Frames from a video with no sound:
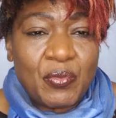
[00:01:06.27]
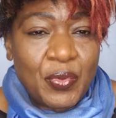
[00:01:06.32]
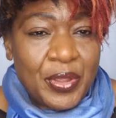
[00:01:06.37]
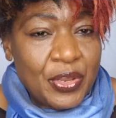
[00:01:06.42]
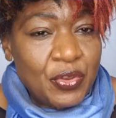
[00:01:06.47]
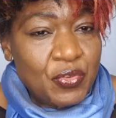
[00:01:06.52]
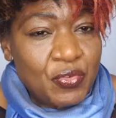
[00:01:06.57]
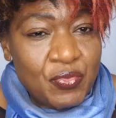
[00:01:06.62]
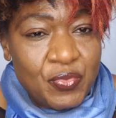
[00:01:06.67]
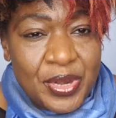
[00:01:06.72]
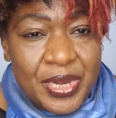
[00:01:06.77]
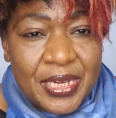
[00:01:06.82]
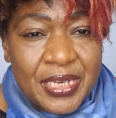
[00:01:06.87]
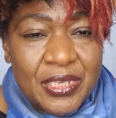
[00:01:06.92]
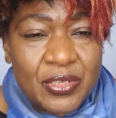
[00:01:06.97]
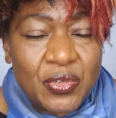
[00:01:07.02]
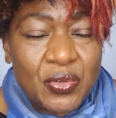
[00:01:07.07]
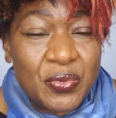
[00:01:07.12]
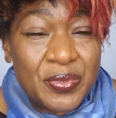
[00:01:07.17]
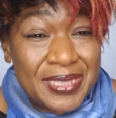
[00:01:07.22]
When you read
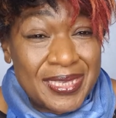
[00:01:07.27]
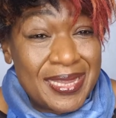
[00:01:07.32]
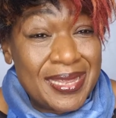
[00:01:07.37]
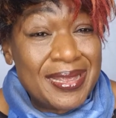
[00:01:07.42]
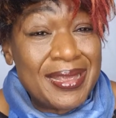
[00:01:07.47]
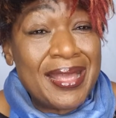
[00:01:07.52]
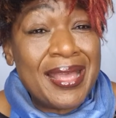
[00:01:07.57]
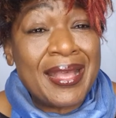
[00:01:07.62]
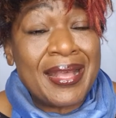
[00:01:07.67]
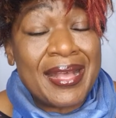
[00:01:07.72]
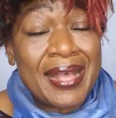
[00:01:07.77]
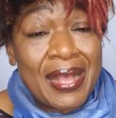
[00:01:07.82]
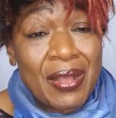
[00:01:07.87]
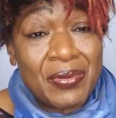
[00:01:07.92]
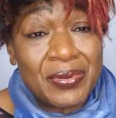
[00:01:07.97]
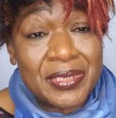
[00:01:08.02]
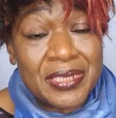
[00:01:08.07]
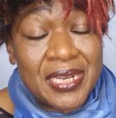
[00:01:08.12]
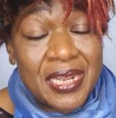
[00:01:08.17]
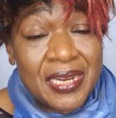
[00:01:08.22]
it, you'll see he
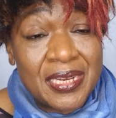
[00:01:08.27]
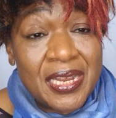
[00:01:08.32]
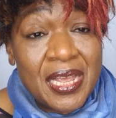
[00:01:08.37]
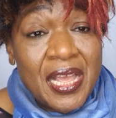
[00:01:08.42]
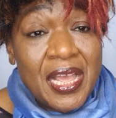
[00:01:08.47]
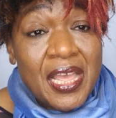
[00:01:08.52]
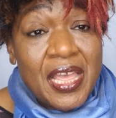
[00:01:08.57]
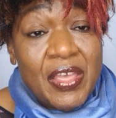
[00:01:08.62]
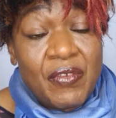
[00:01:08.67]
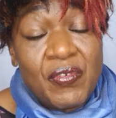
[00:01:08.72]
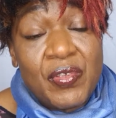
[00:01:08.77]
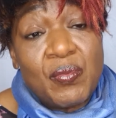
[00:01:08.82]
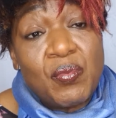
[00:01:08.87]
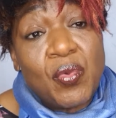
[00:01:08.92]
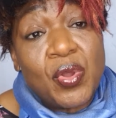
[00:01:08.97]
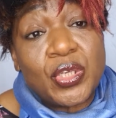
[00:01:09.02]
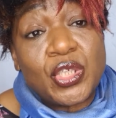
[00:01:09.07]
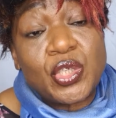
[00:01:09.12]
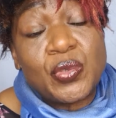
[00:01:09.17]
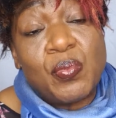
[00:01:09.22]
encountered even
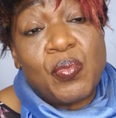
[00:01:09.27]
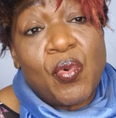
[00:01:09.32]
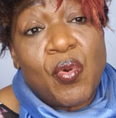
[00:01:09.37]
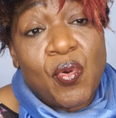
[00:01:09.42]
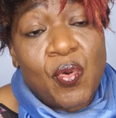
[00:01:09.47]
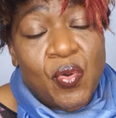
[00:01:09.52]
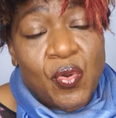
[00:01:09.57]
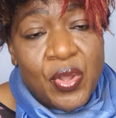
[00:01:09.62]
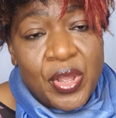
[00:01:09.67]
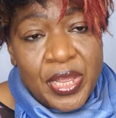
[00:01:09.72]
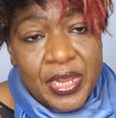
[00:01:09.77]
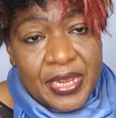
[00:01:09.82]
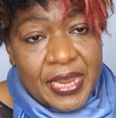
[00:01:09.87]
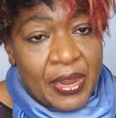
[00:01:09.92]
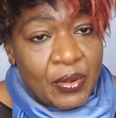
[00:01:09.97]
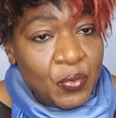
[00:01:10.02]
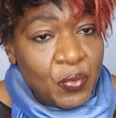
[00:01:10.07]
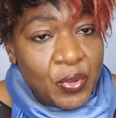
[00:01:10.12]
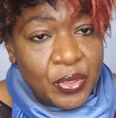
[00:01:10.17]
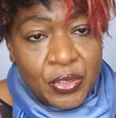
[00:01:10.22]
much more
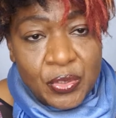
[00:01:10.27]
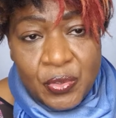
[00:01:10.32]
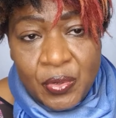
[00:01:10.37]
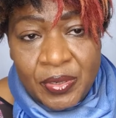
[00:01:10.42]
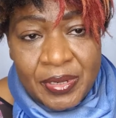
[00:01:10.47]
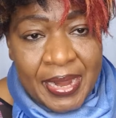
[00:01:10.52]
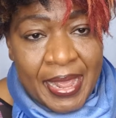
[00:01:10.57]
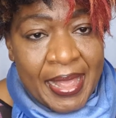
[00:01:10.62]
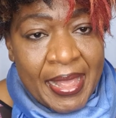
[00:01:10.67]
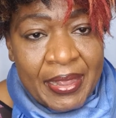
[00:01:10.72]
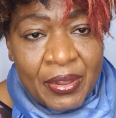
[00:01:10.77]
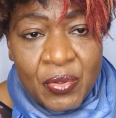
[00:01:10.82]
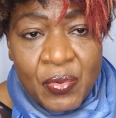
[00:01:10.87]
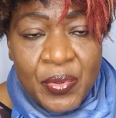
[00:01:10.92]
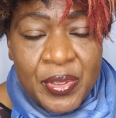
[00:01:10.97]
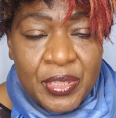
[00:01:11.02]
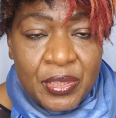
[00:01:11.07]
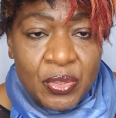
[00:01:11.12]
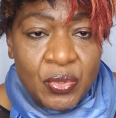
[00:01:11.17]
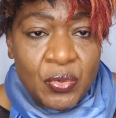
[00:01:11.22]
than what you and I are
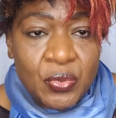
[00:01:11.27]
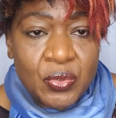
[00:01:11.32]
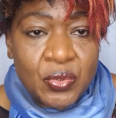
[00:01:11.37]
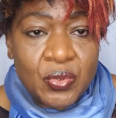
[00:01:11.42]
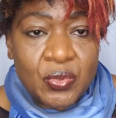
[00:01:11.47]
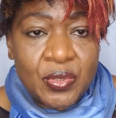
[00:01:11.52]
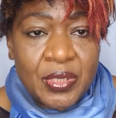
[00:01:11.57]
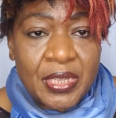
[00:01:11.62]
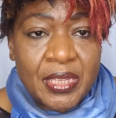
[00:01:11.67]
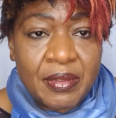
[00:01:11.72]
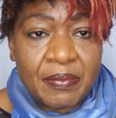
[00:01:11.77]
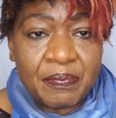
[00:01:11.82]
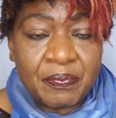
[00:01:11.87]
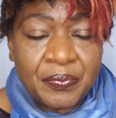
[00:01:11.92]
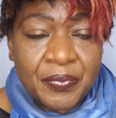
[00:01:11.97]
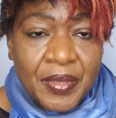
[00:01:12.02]
going through today.